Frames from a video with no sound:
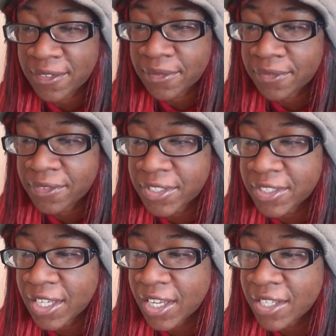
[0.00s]

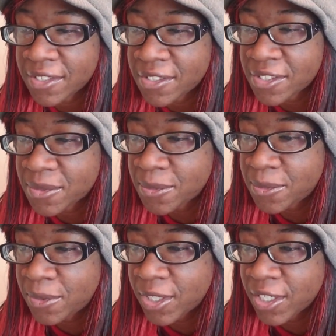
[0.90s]
freelance
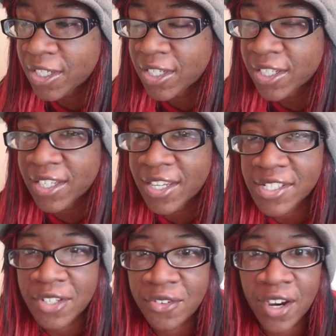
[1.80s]
work as
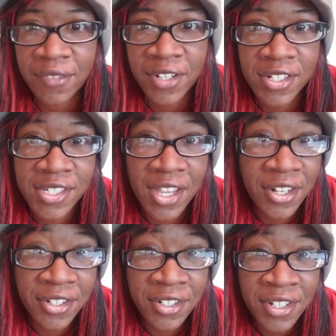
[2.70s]
a graphic
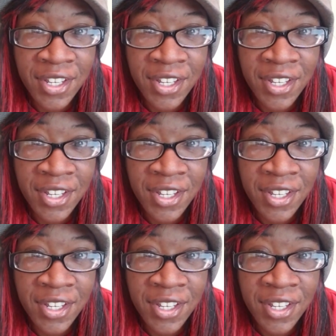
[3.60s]
designer.